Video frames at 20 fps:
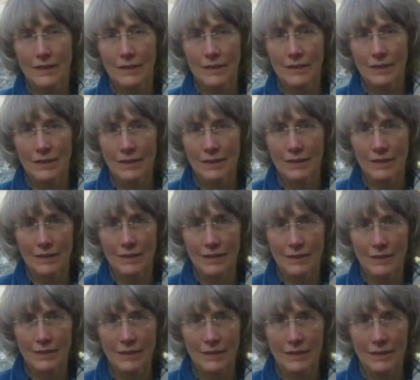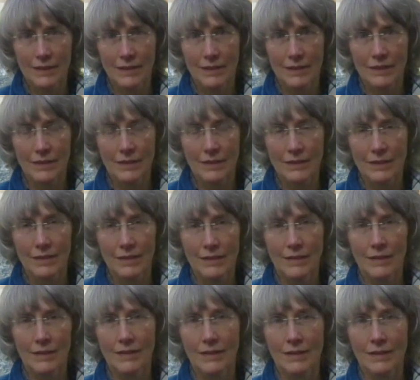
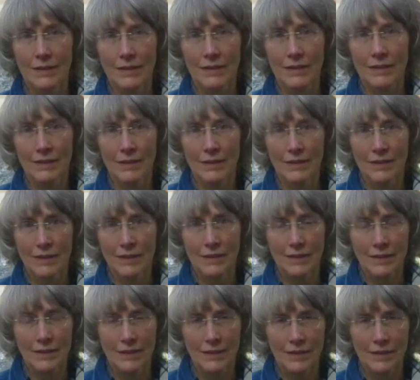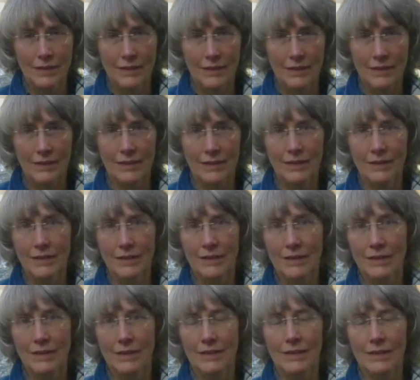
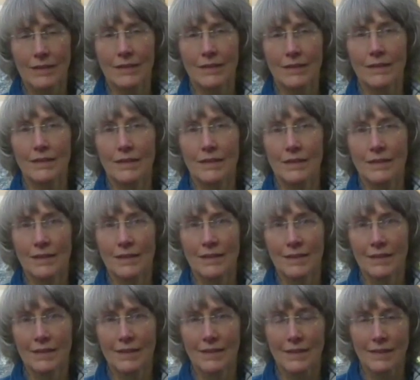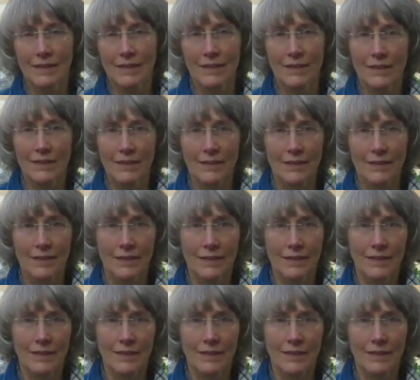The person shown says nothing.